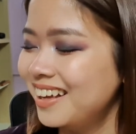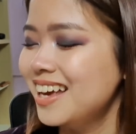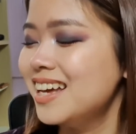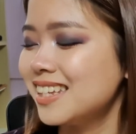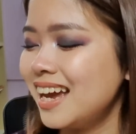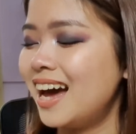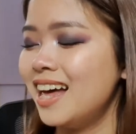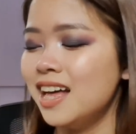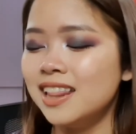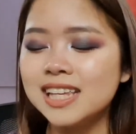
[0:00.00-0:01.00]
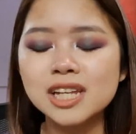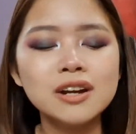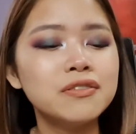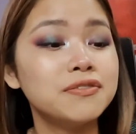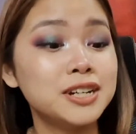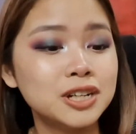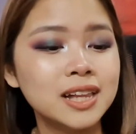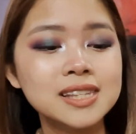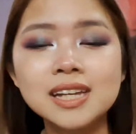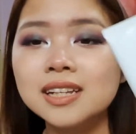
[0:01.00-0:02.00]
So yeah, let's start off with facial
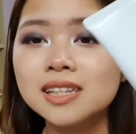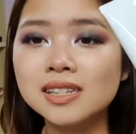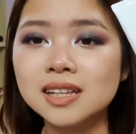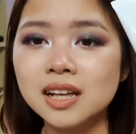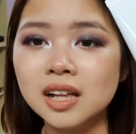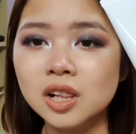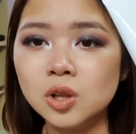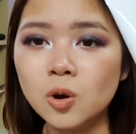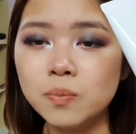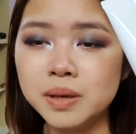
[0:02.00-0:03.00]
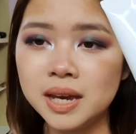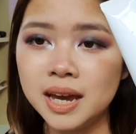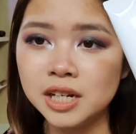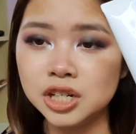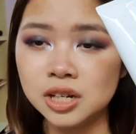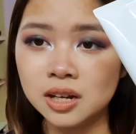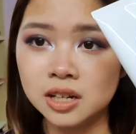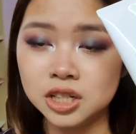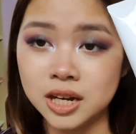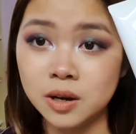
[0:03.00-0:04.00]
cleanser. This is the low pH
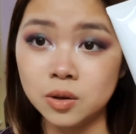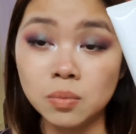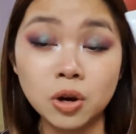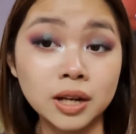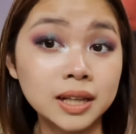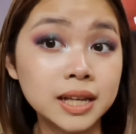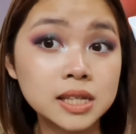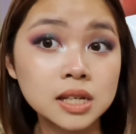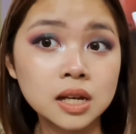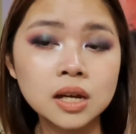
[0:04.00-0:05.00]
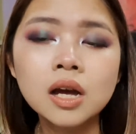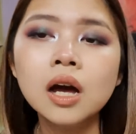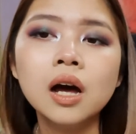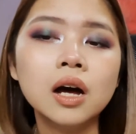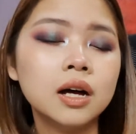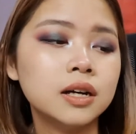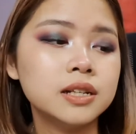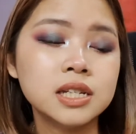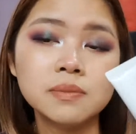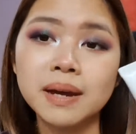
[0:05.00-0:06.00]
gel good morning cleanser.
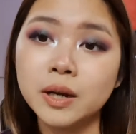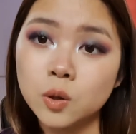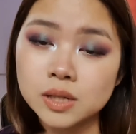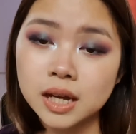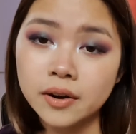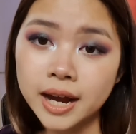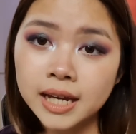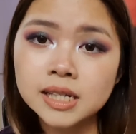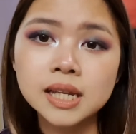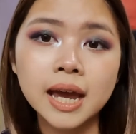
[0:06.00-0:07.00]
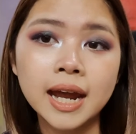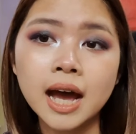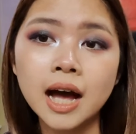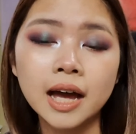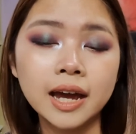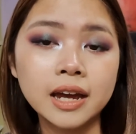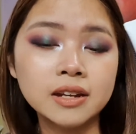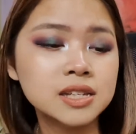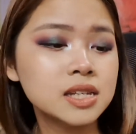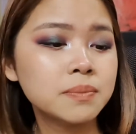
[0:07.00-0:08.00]
This is by COSRX, and
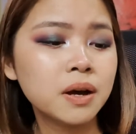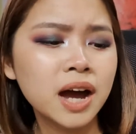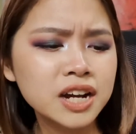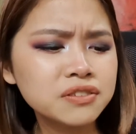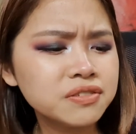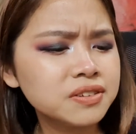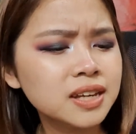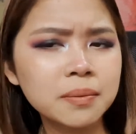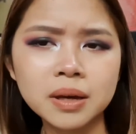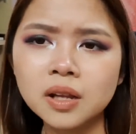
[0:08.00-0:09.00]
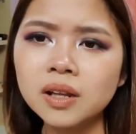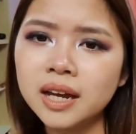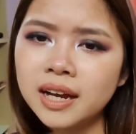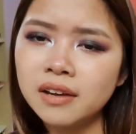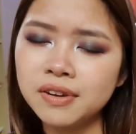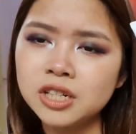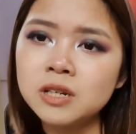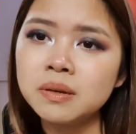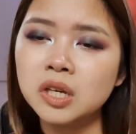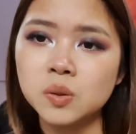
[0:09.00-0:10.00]
this is about 150 ml, and I've actually
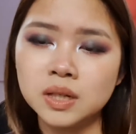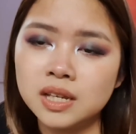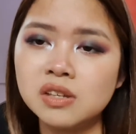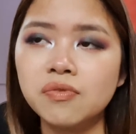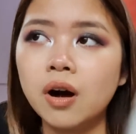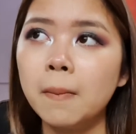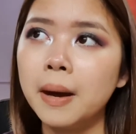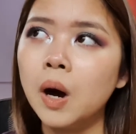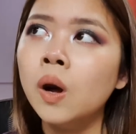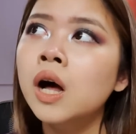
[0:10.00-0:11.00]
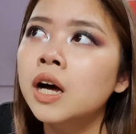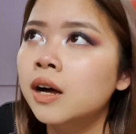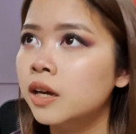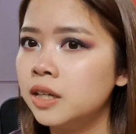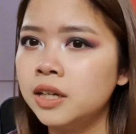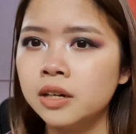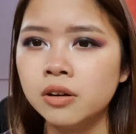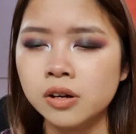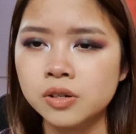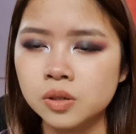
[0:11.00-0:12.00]
been using this for about a year
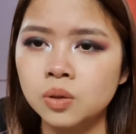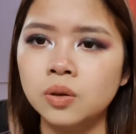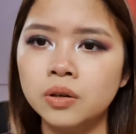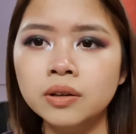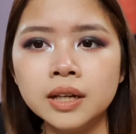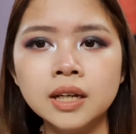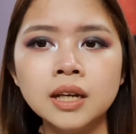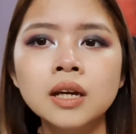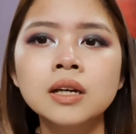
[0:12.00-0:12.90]
or so already.